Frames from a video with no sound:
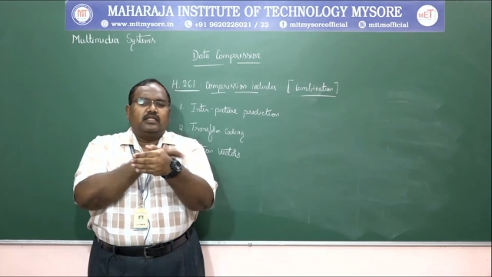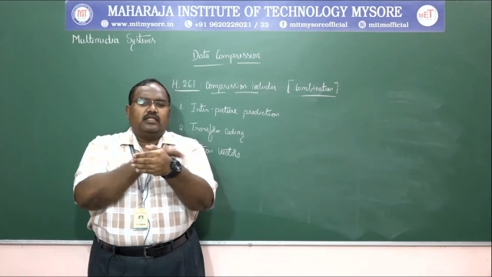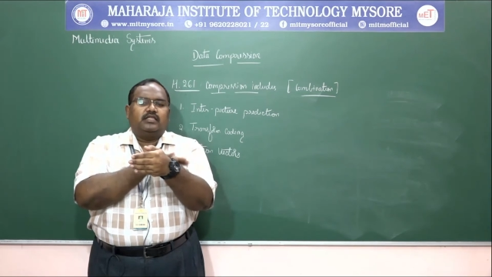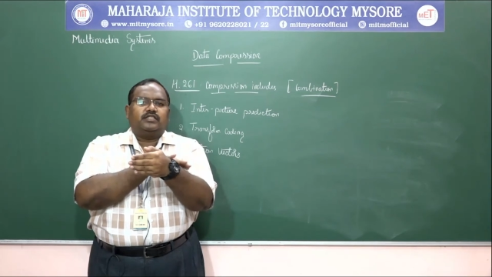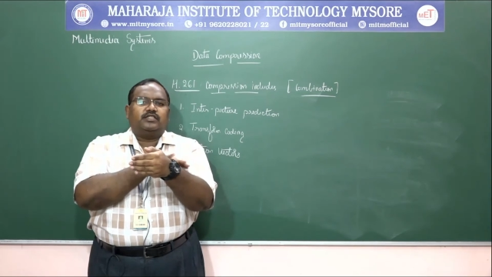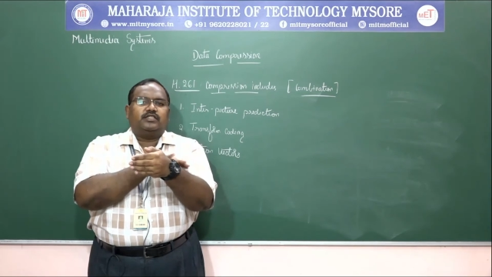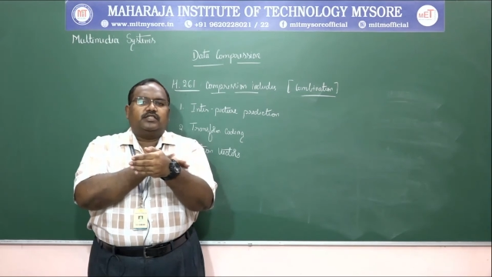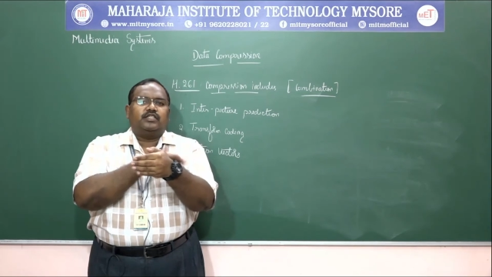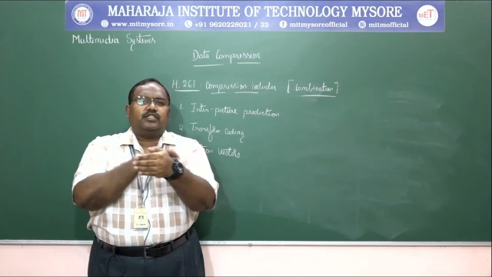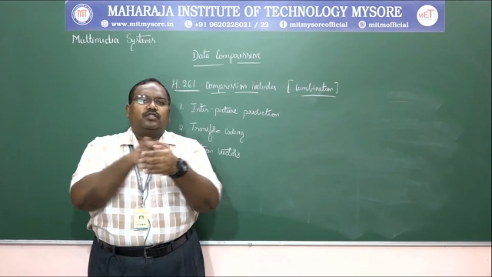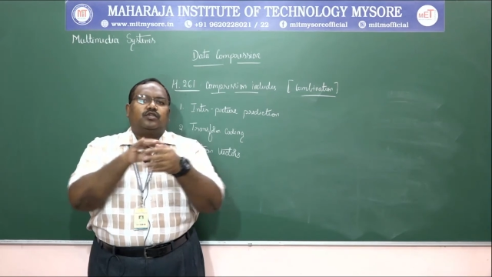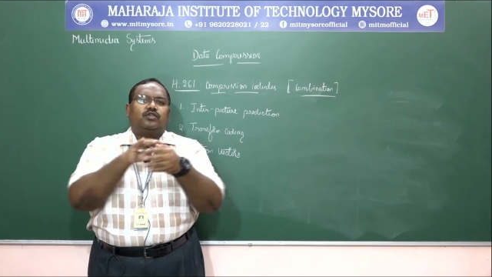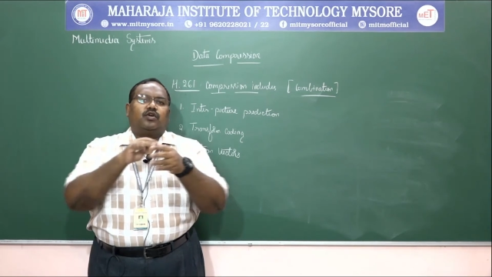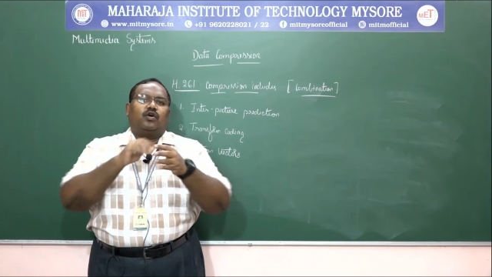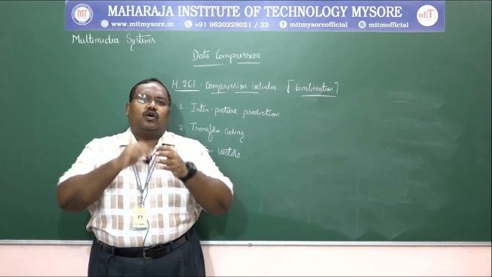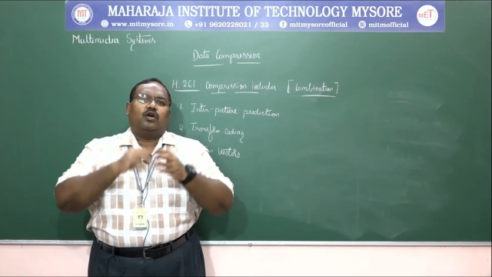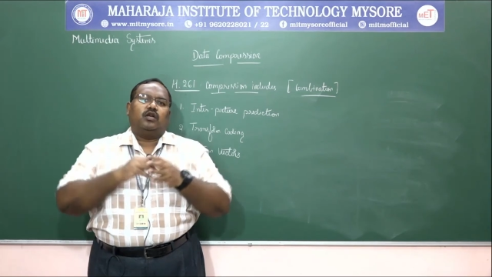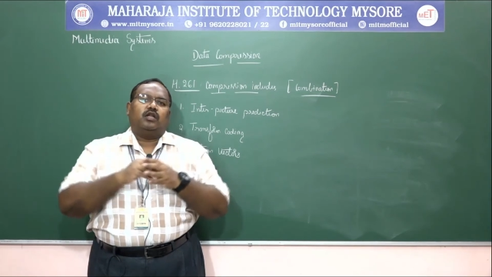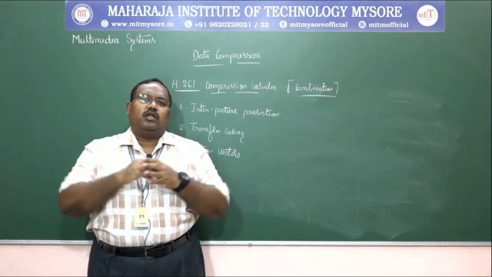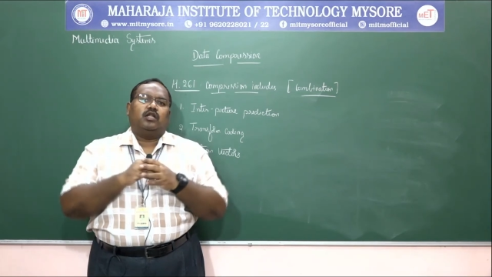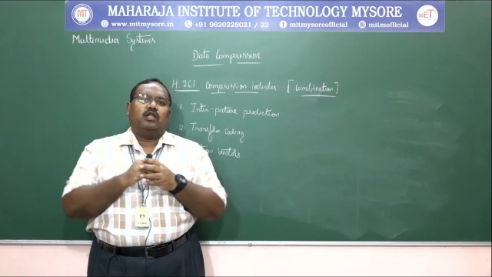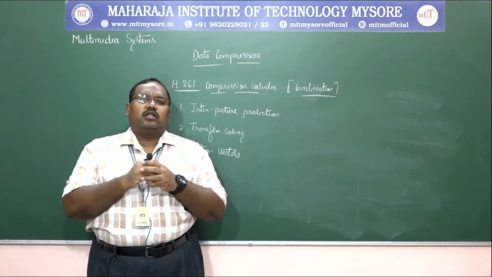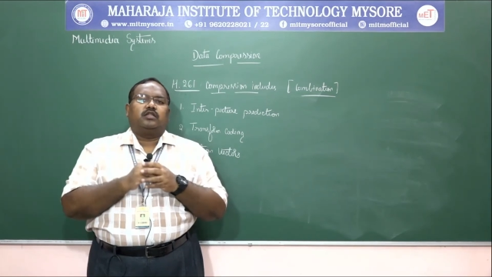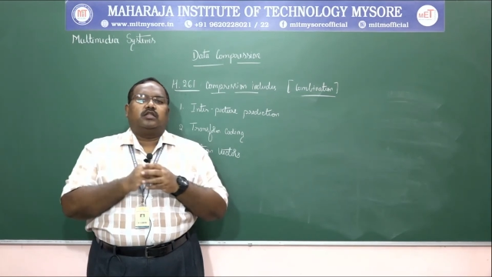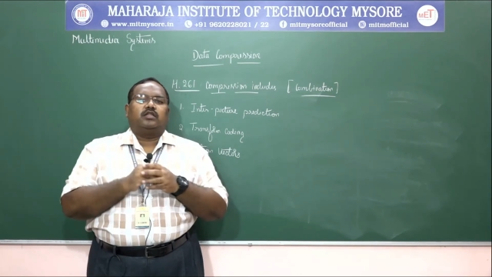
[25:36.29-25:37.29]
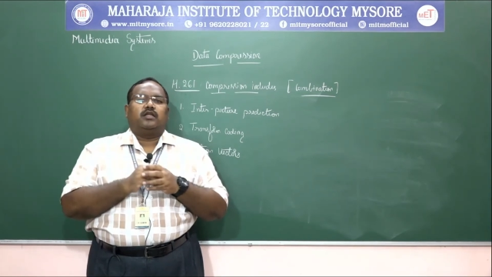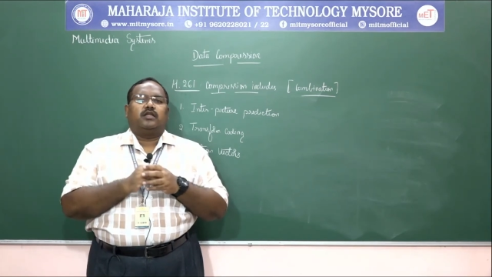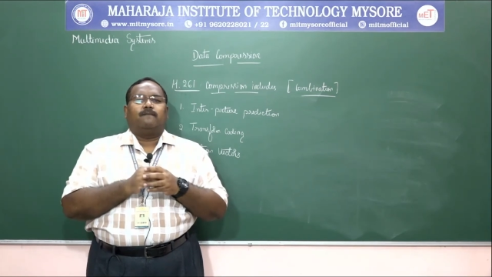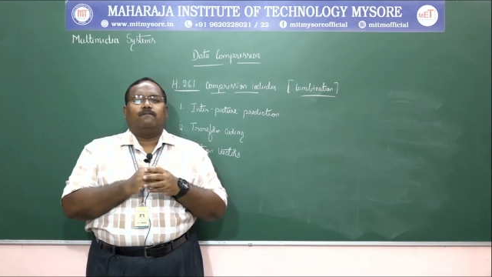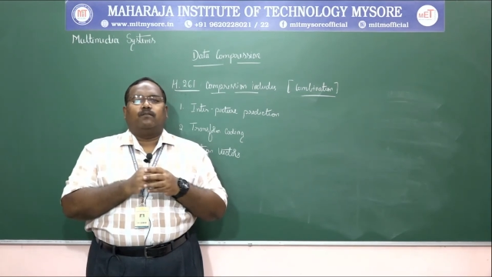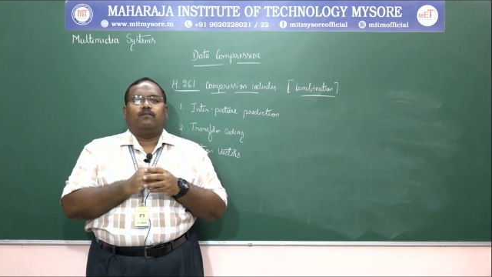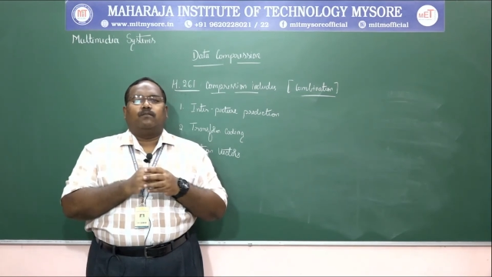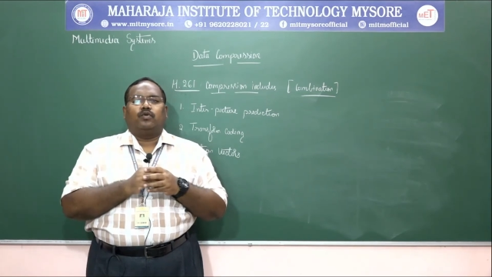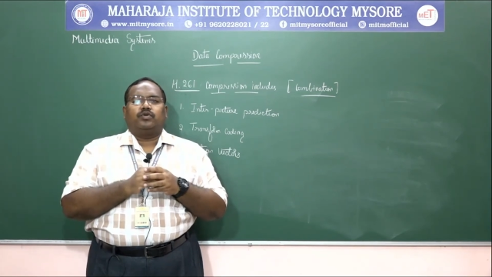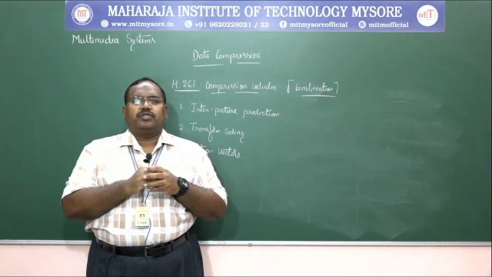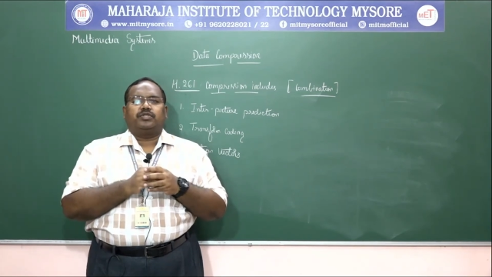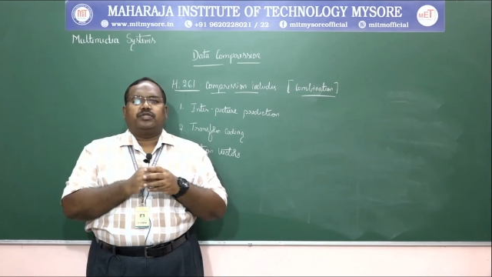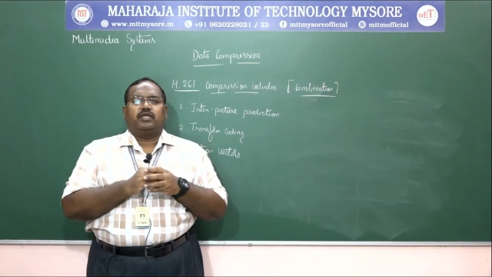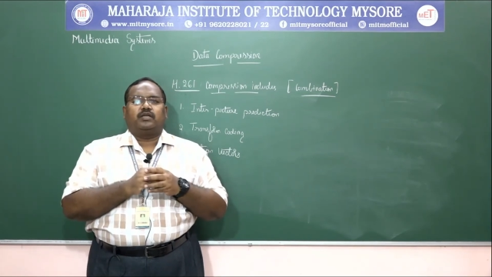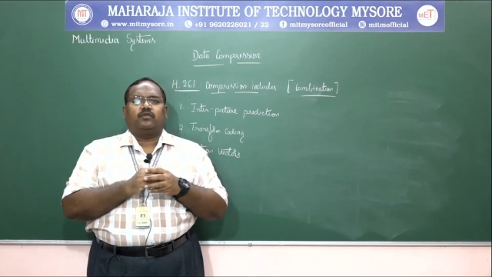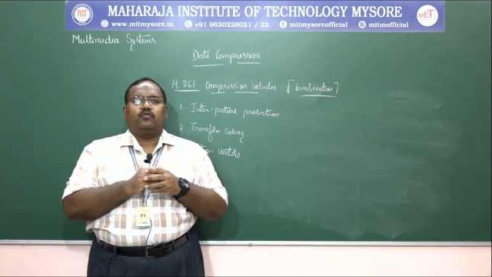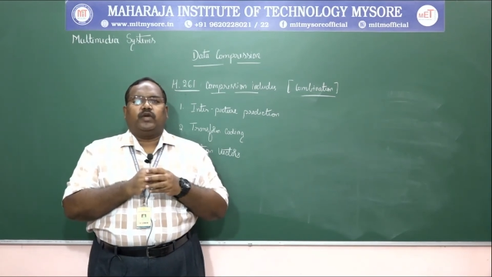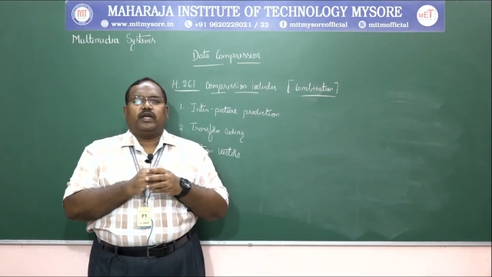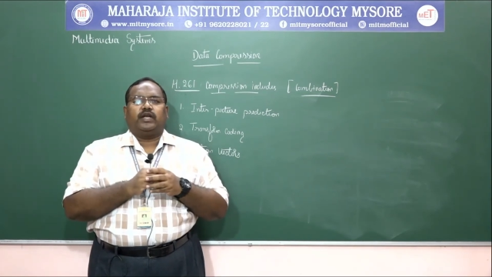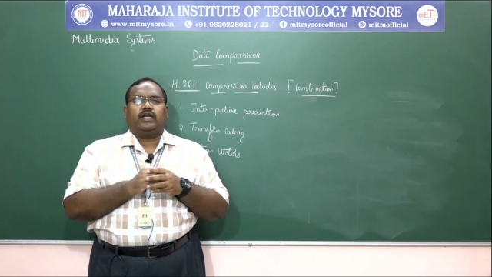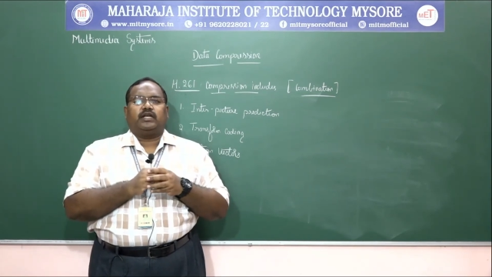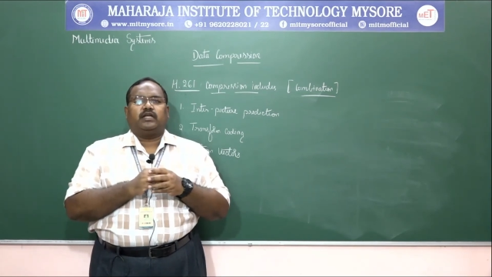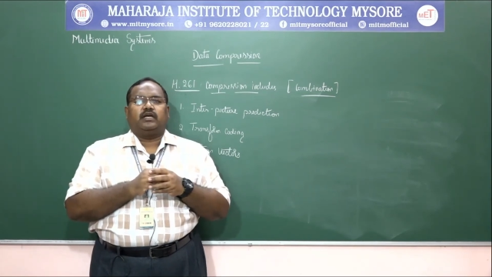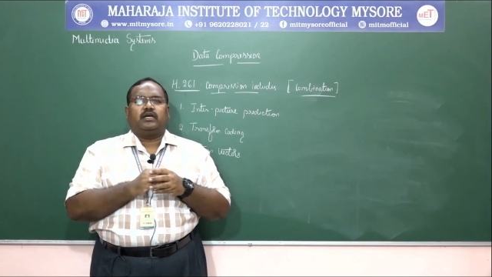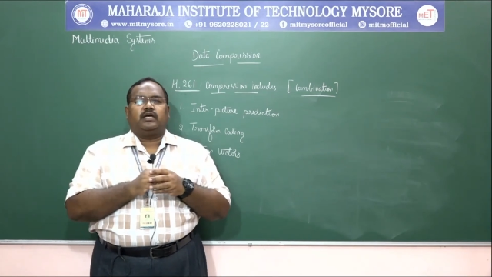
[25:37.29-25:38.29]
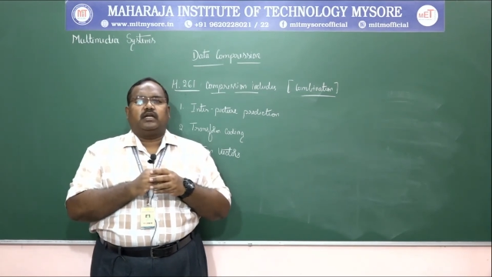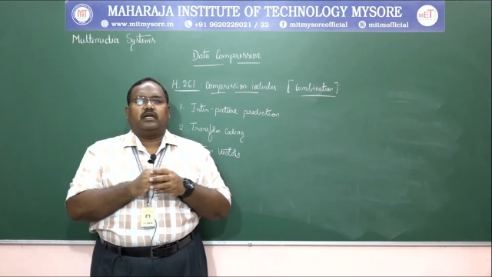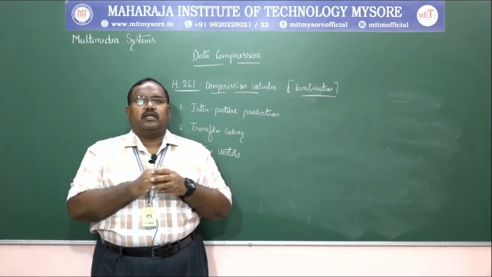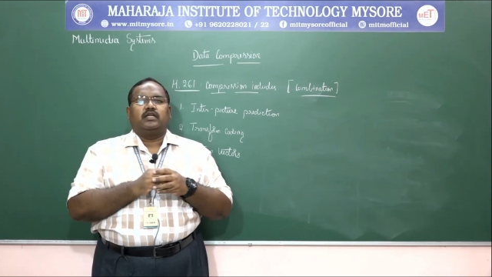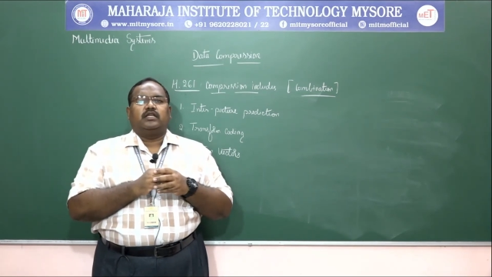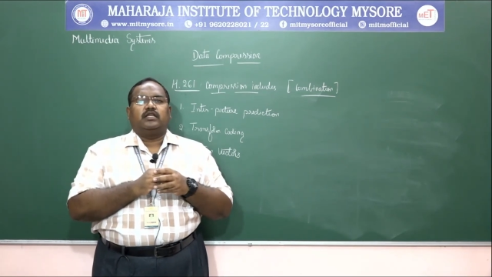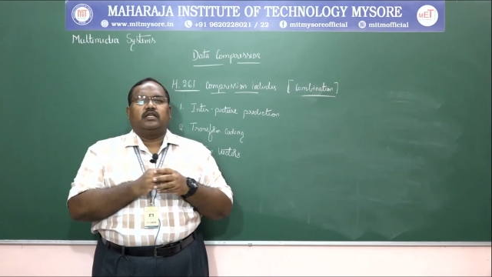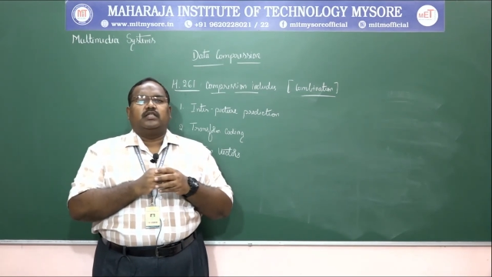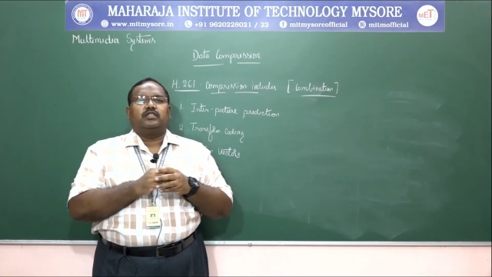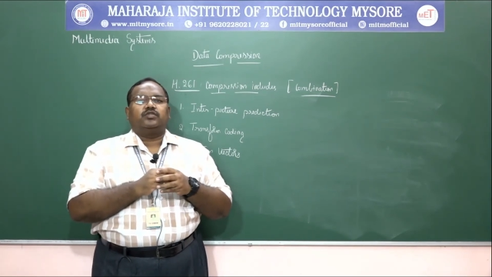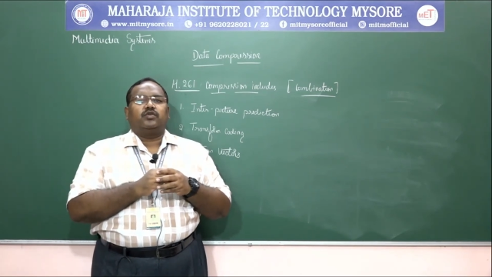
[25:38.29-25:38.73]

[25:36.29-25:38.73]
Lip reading: This is called the motion vector.